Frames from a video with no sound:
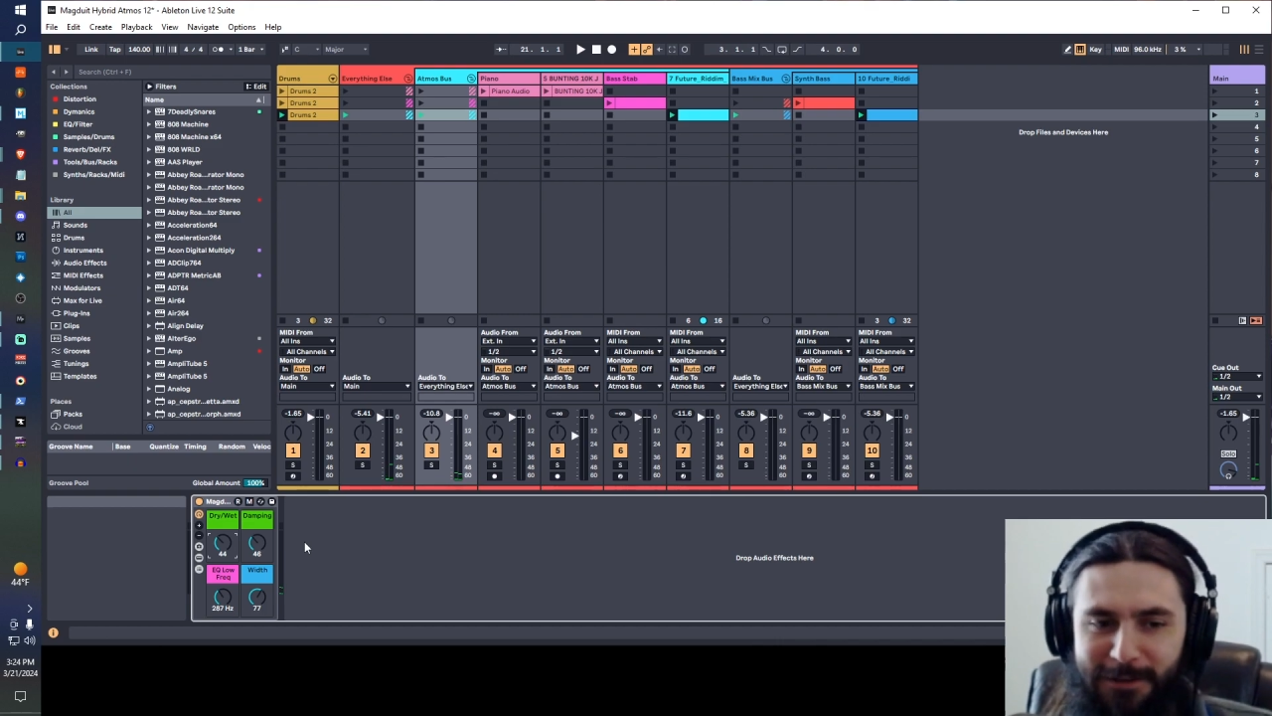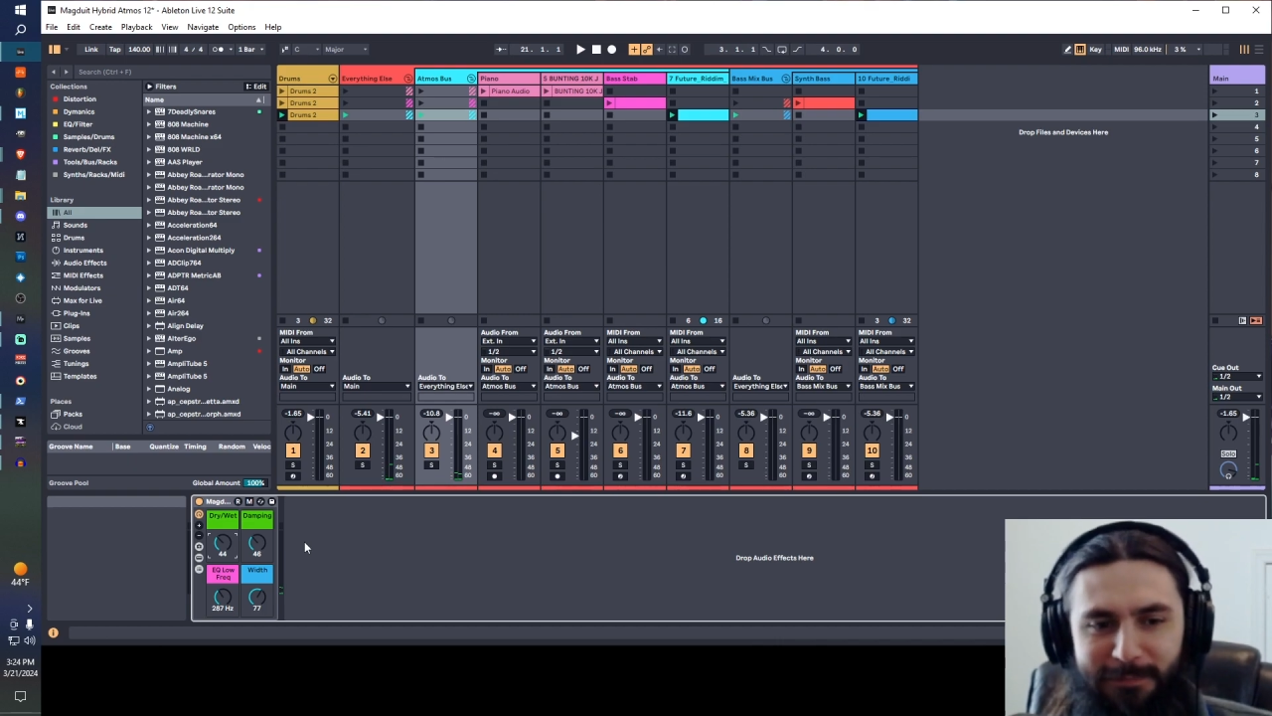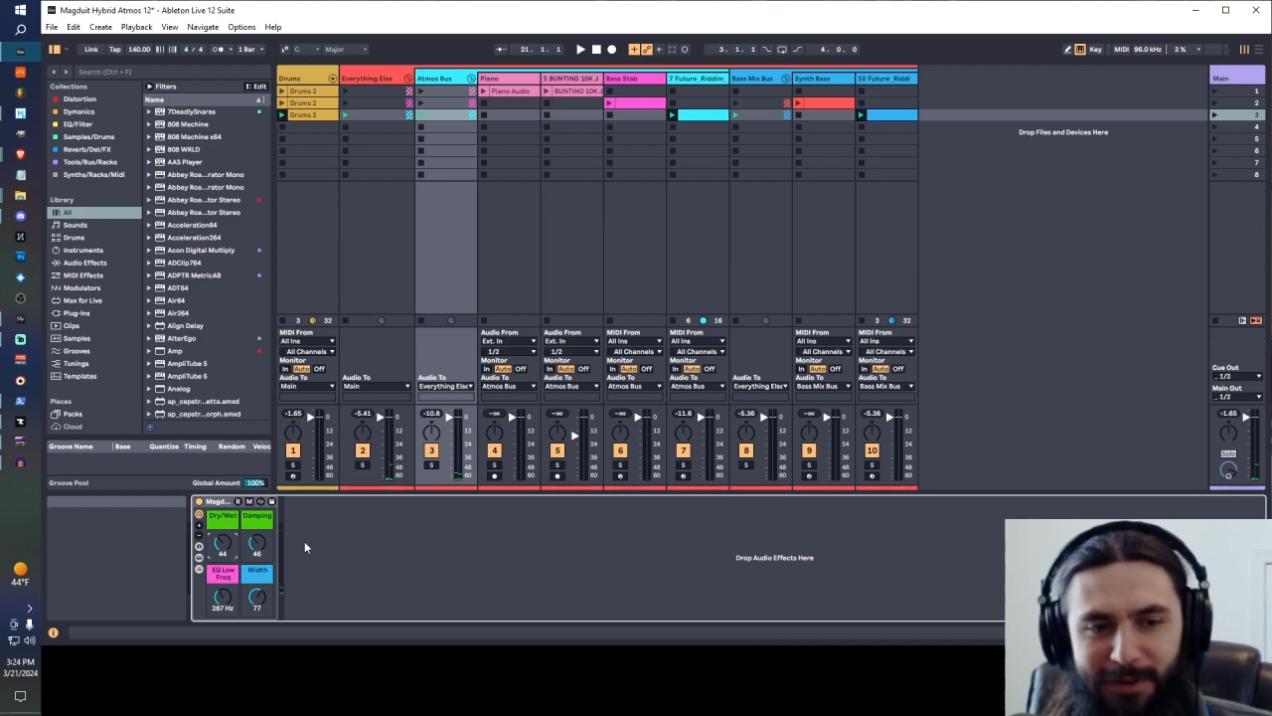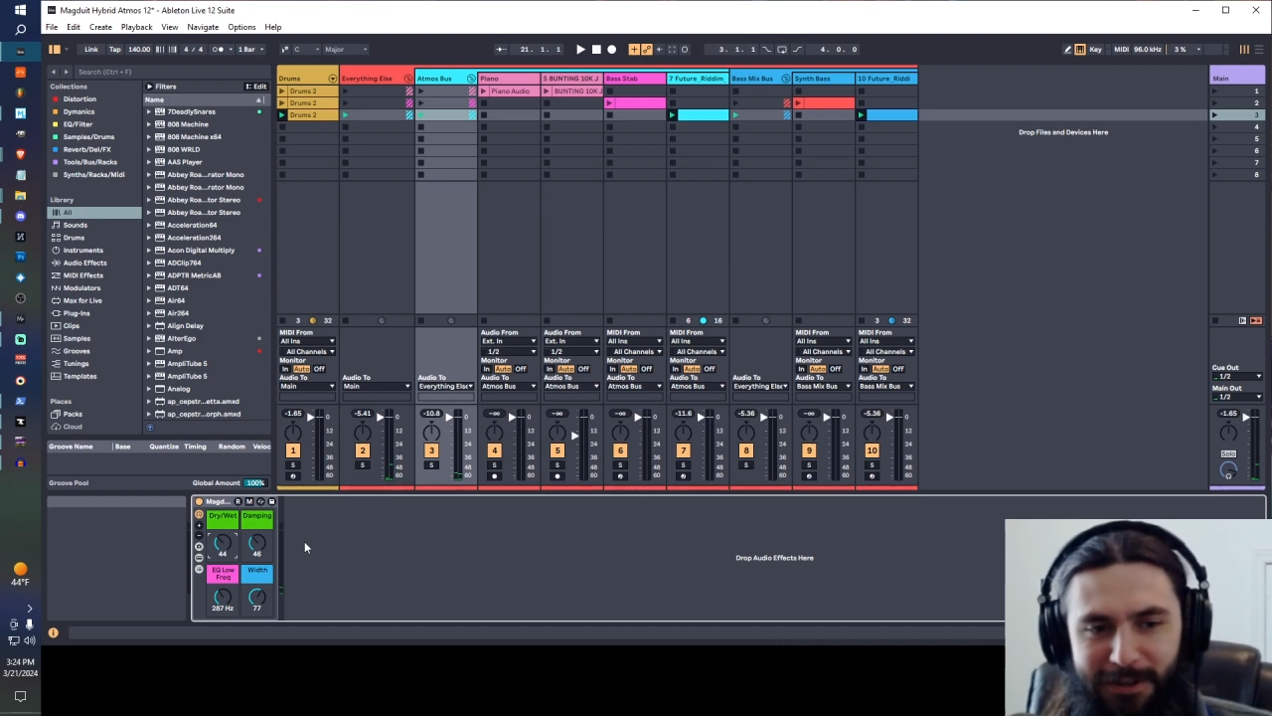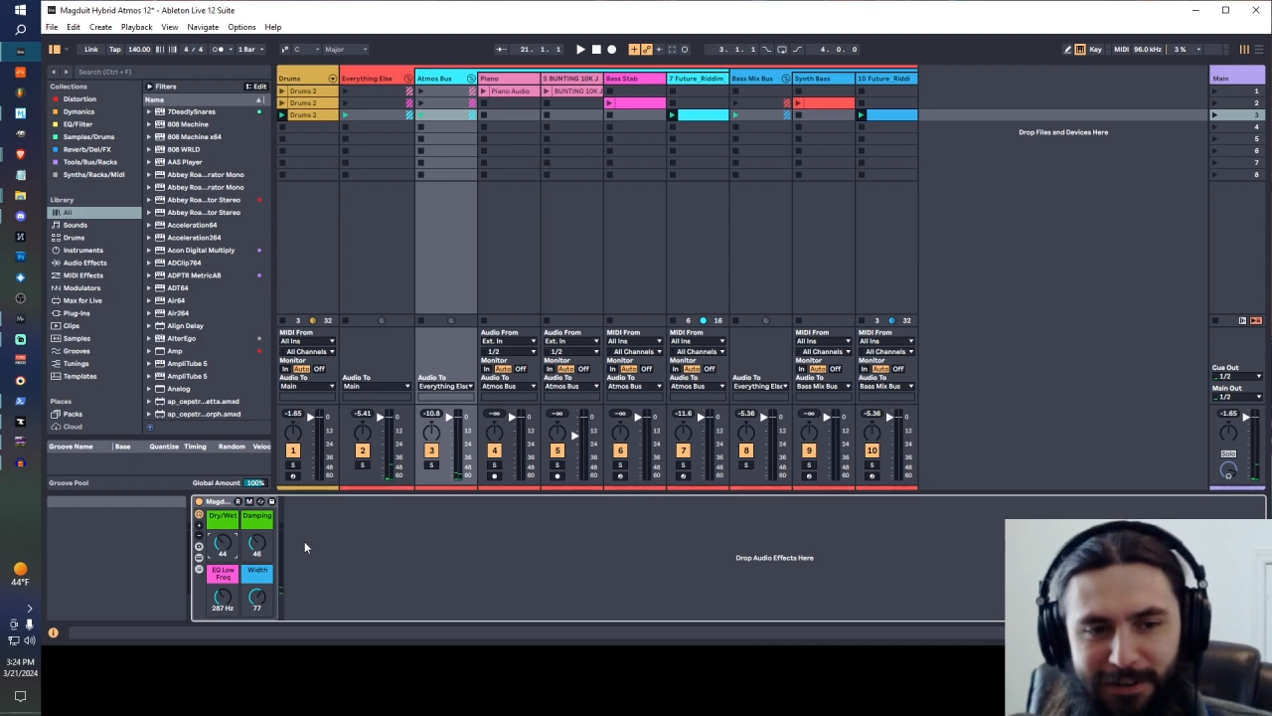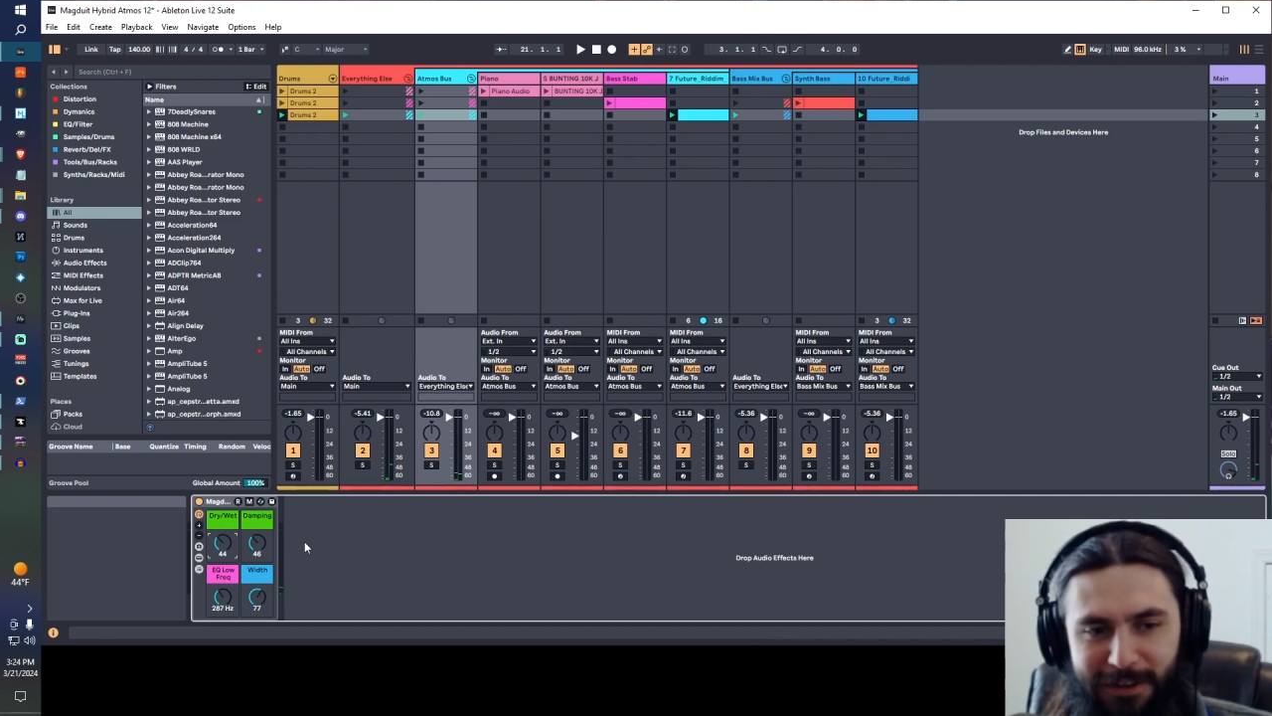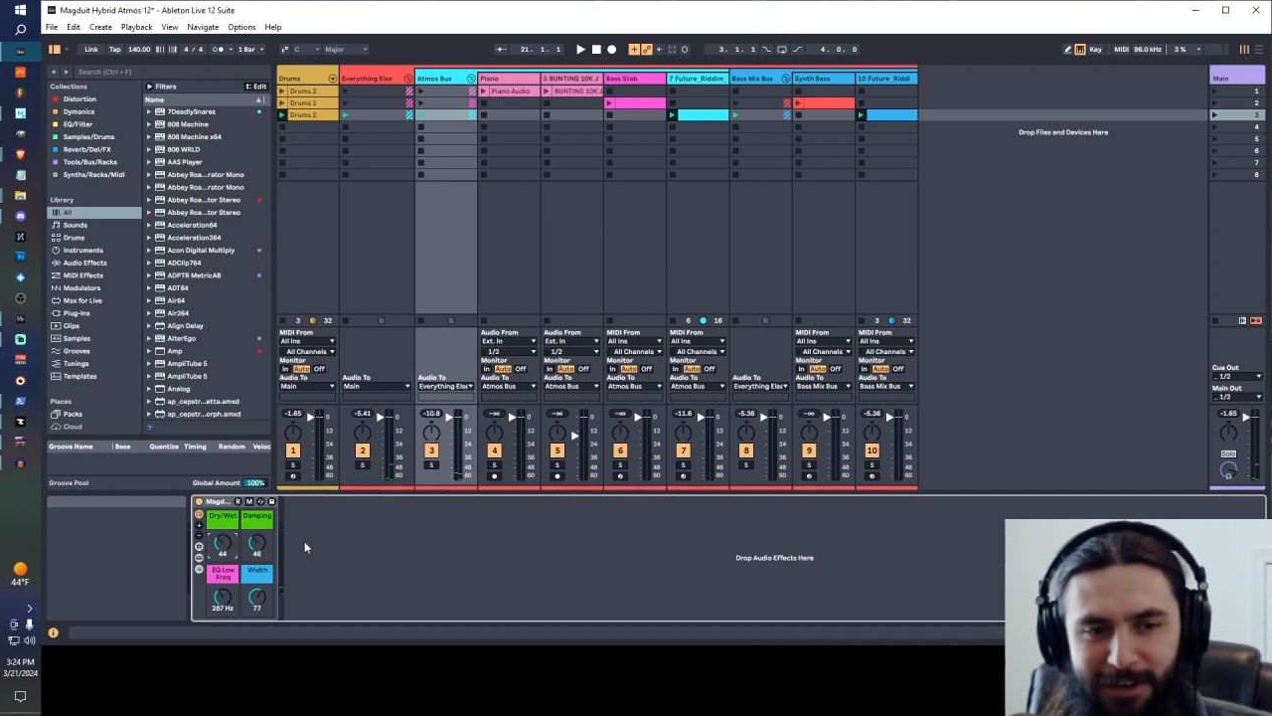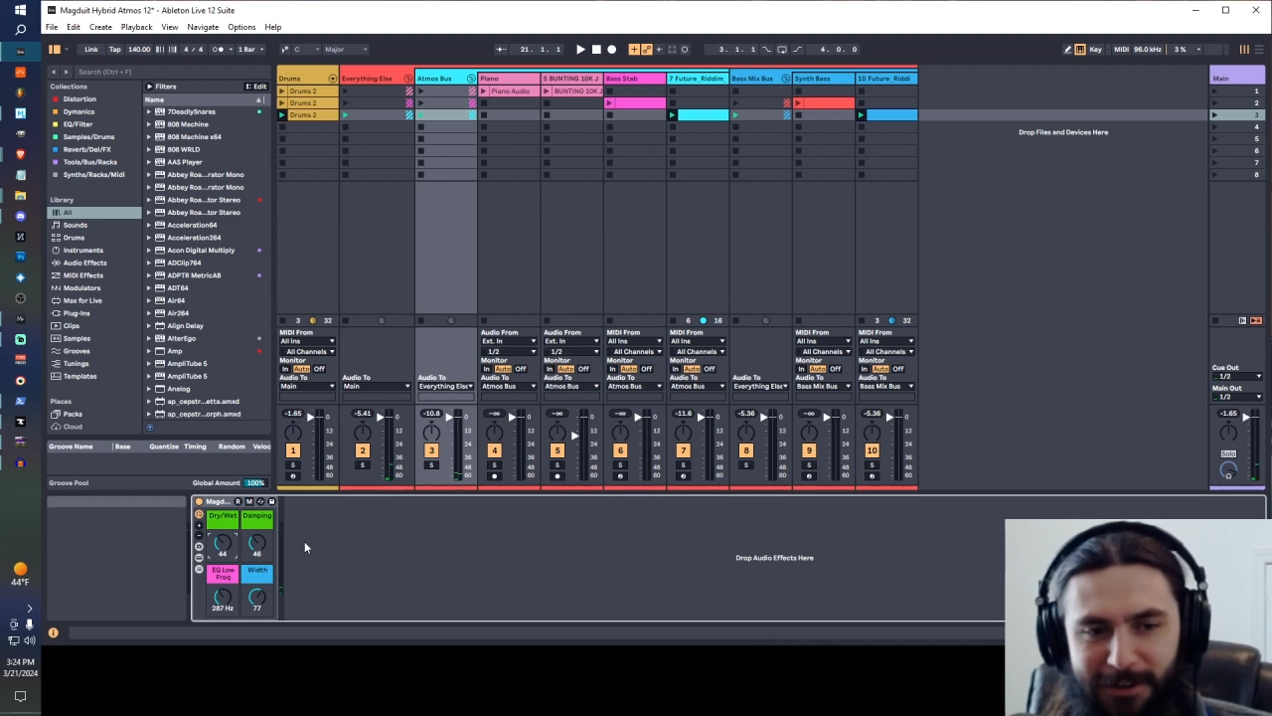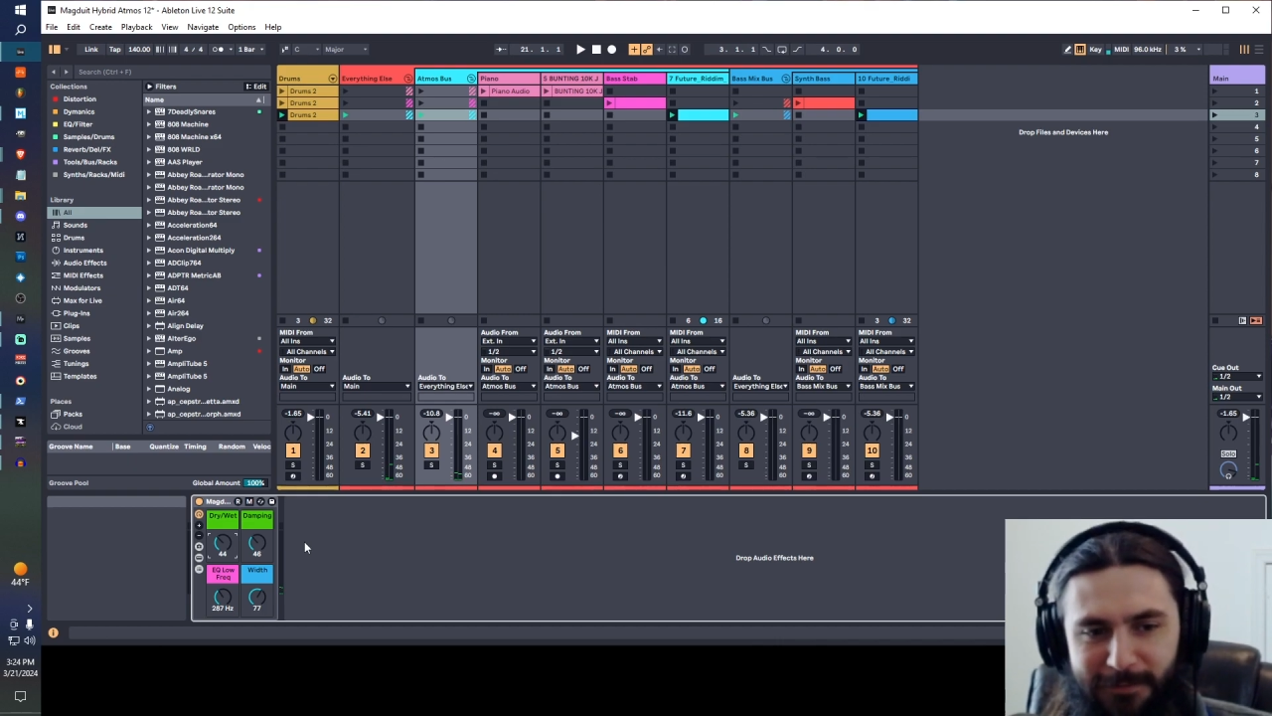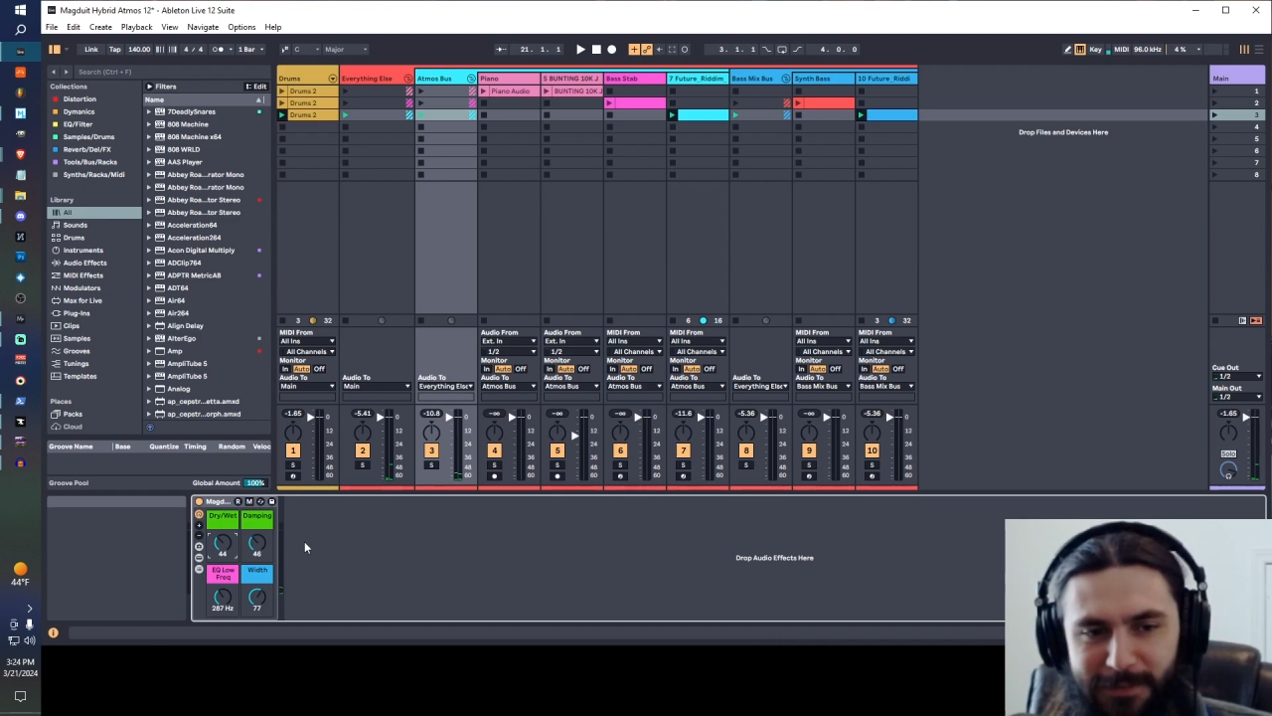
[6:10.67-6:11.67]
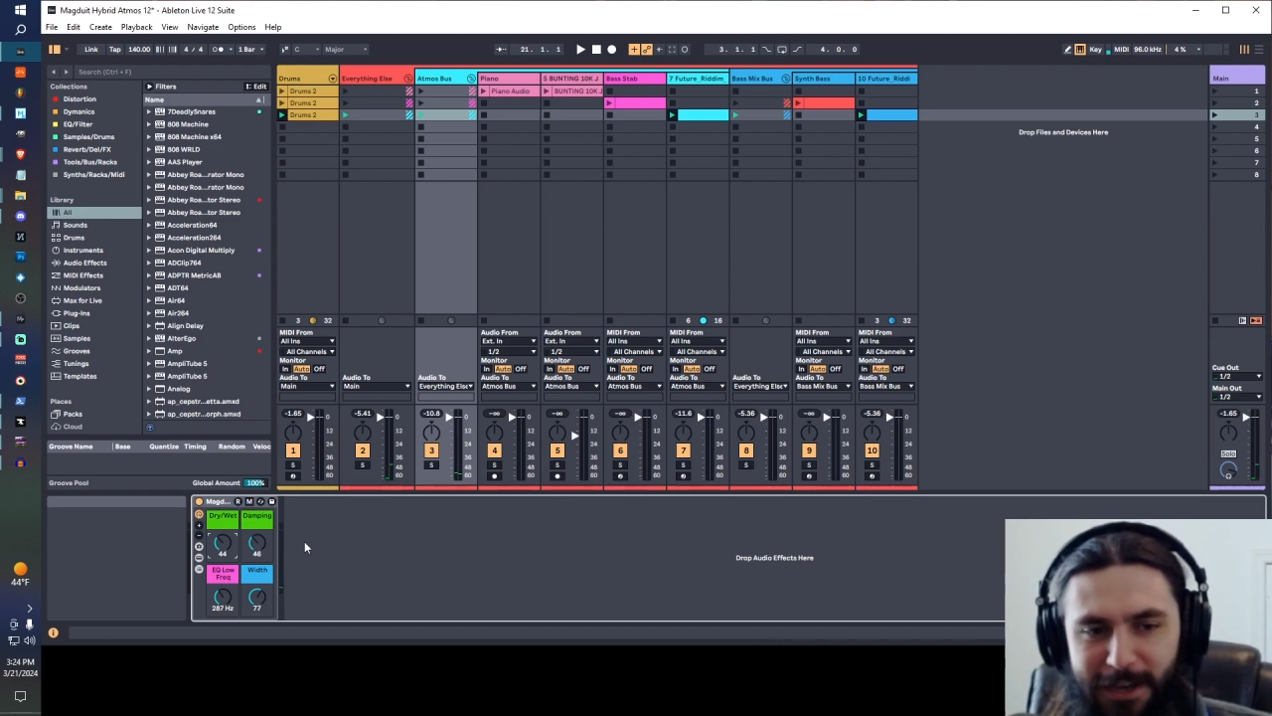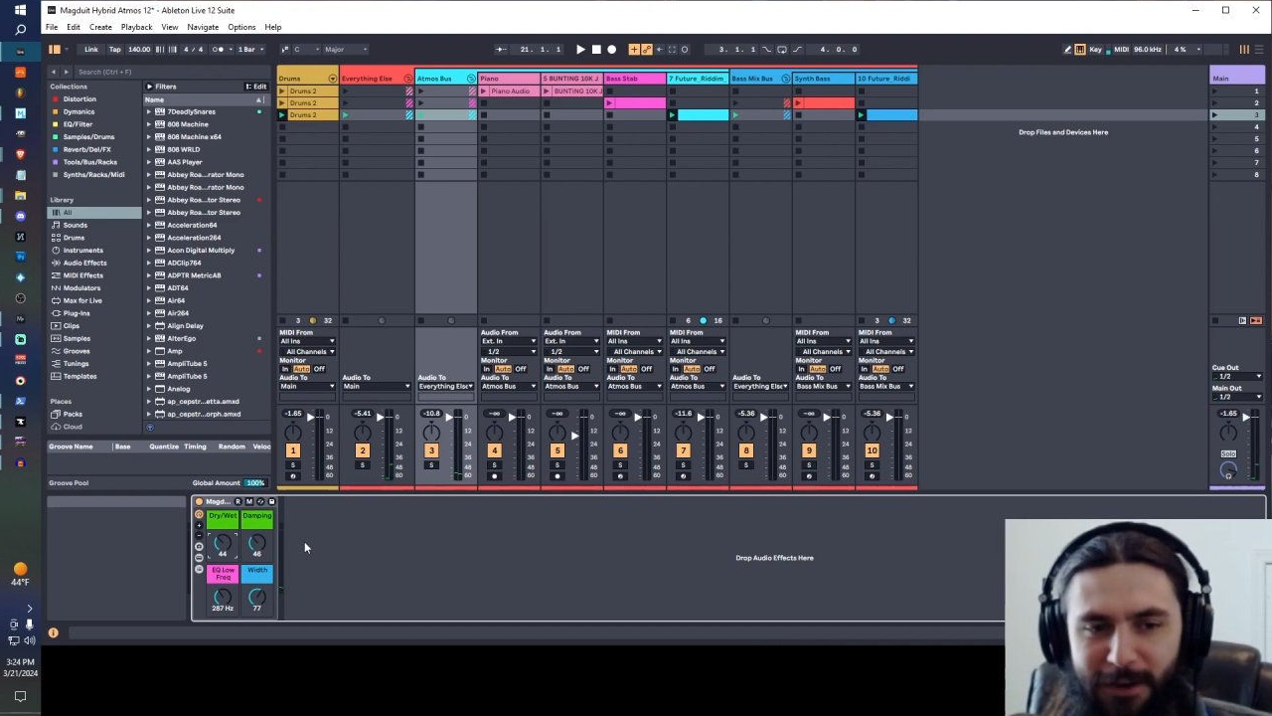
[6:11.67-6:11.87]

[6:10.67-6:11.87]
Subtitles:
But yeah,